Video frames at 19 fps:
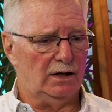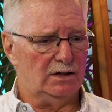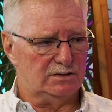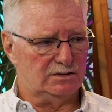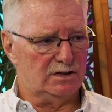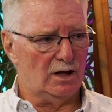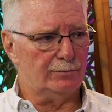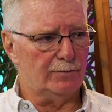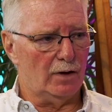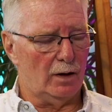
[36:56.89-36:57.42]
he
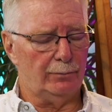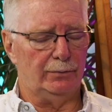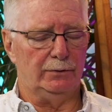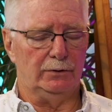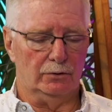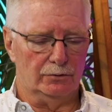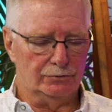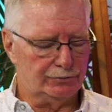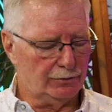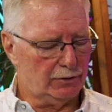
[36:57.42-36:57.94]
stepped up
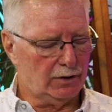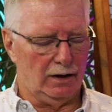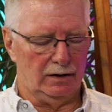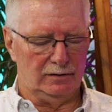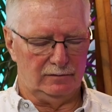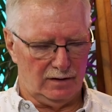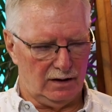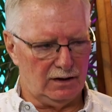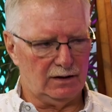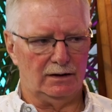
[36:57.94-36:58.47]
and he goes,
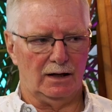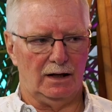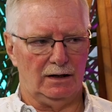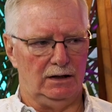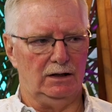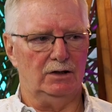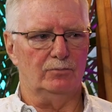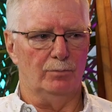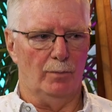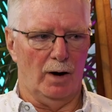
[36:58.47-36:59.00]
okay, taking that
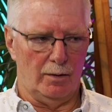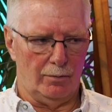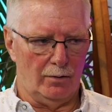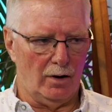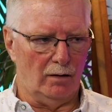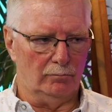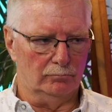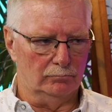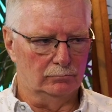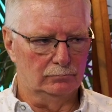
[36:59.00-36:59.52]
heat is my
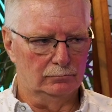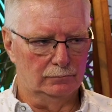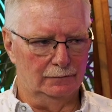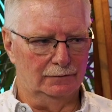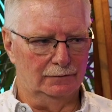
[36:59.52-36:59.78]
problem.